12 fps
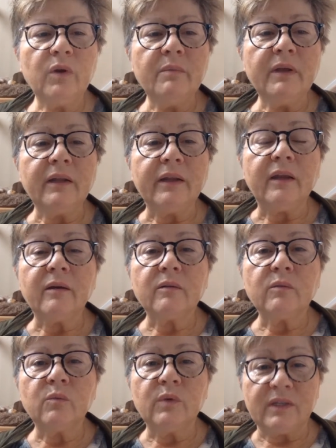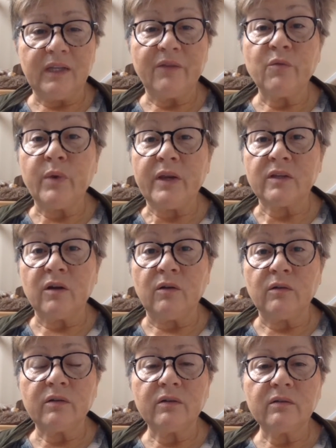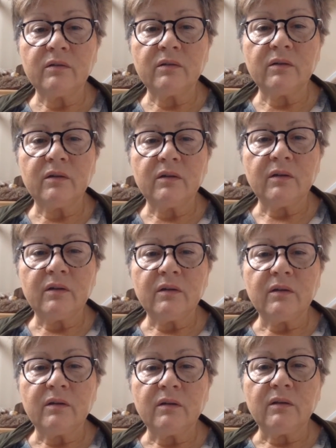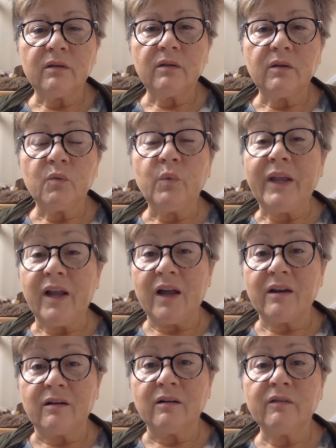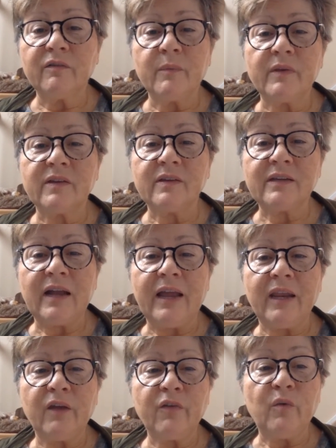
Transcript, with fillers: When Millie was 11 weeks old, we got her from the Society of